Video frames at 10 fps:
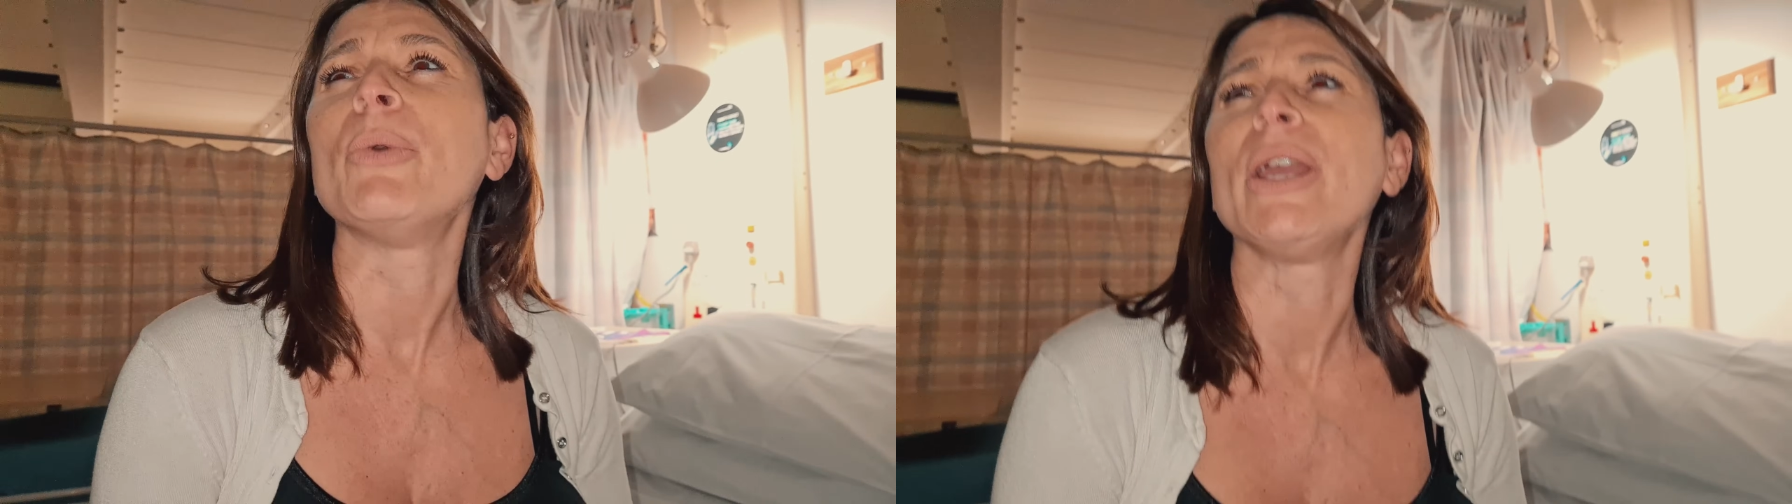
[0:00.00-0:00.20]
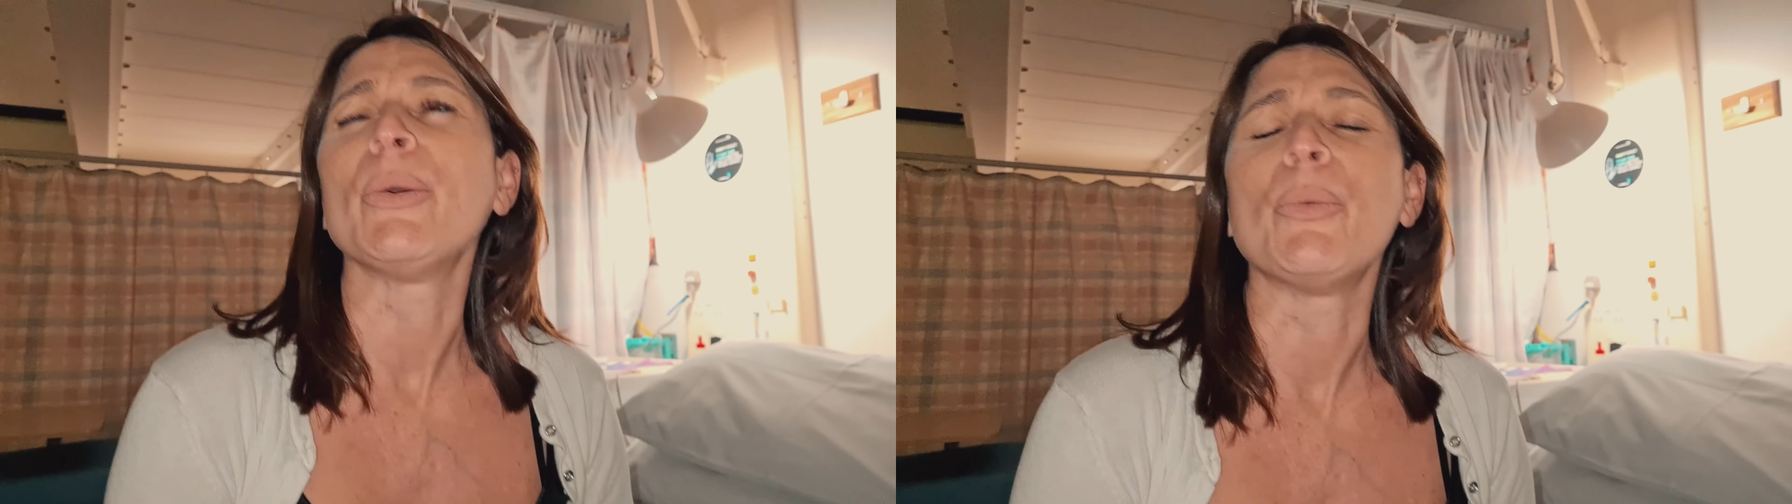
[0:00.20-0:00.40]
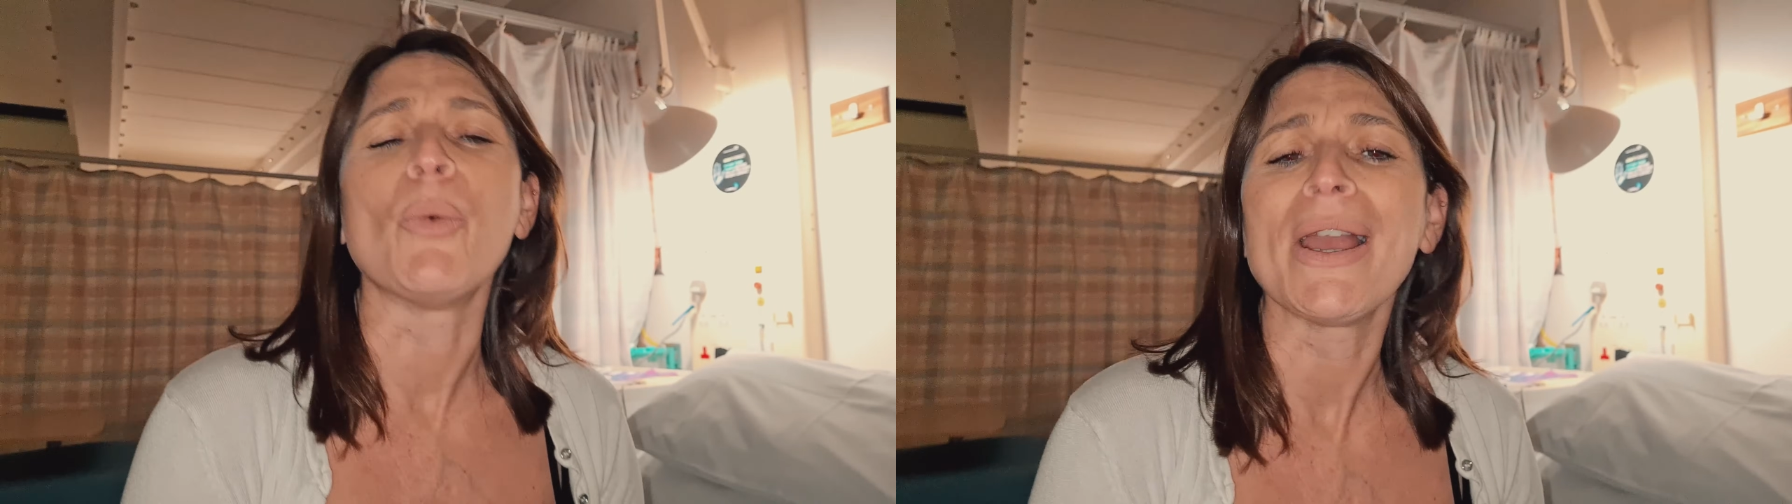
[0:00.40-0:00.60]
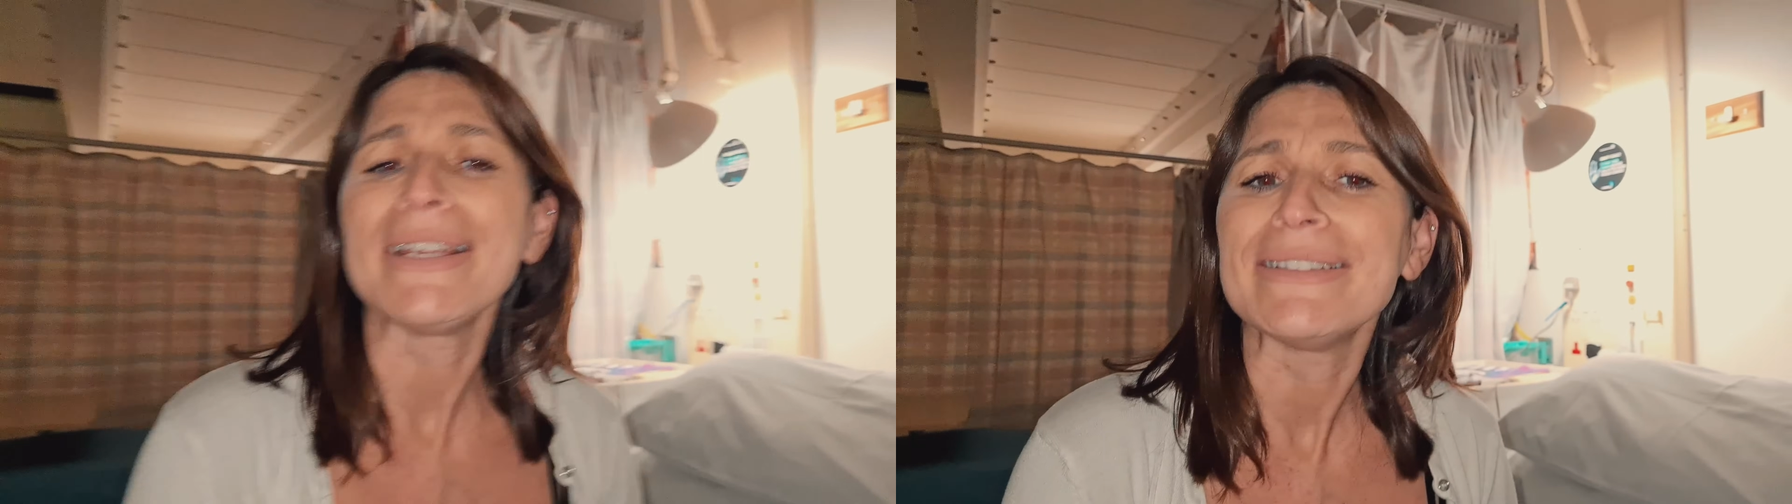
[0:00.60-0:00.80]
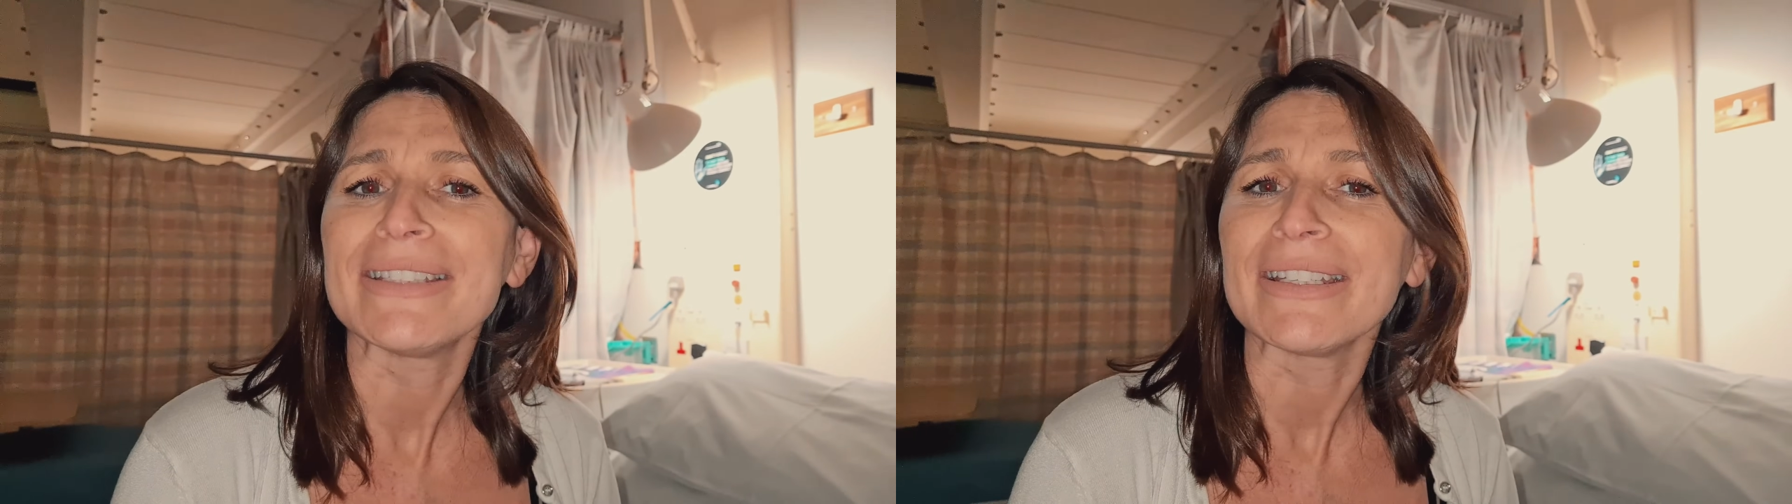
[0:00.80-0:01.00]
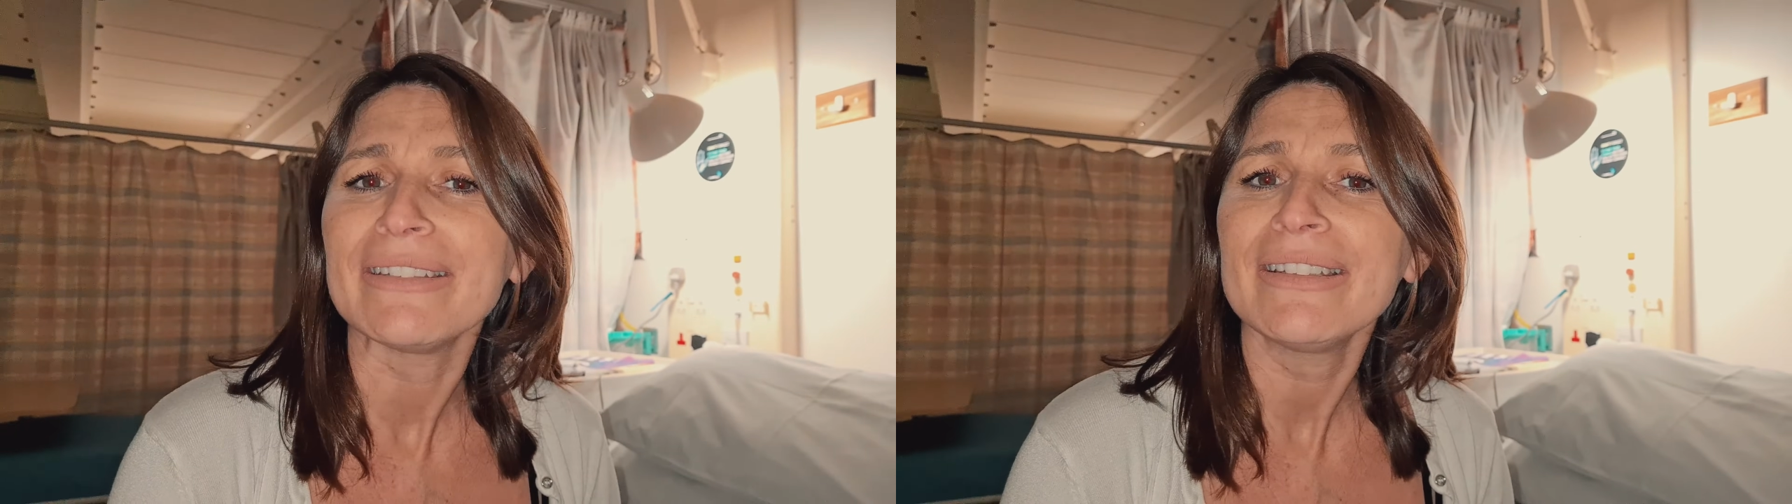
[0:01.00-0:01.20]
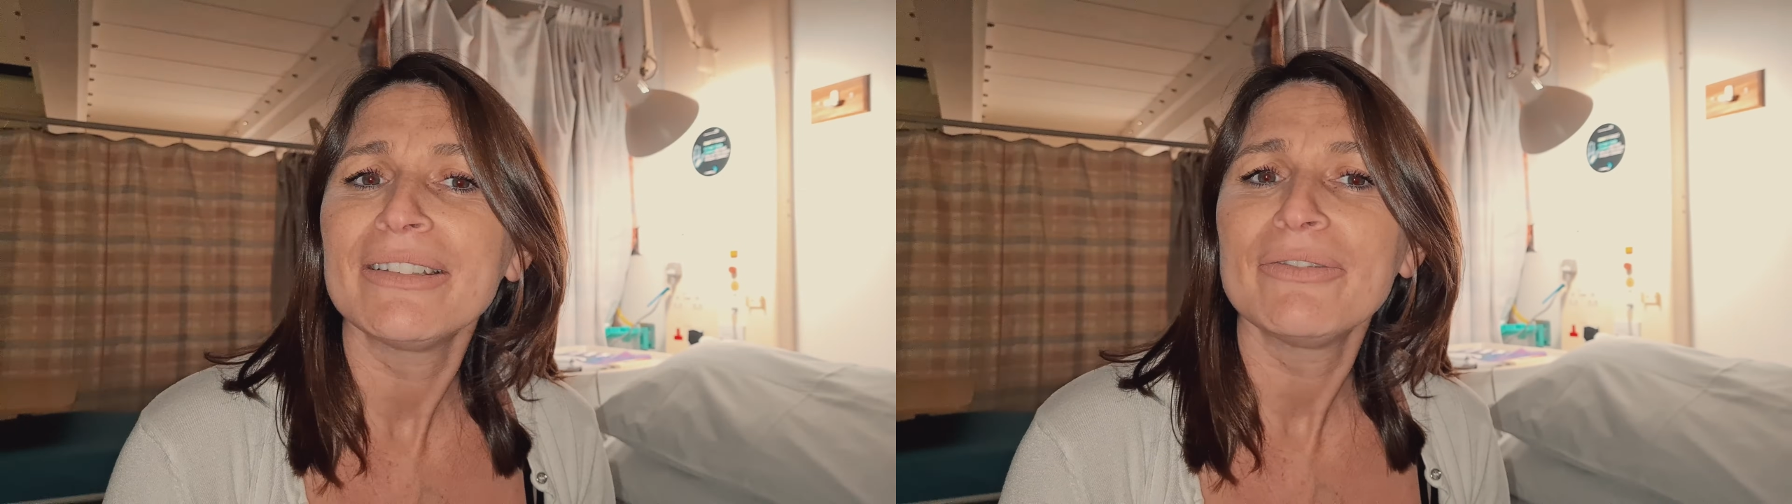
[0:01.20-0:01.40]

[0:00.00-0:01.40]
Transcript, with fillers: We're waiting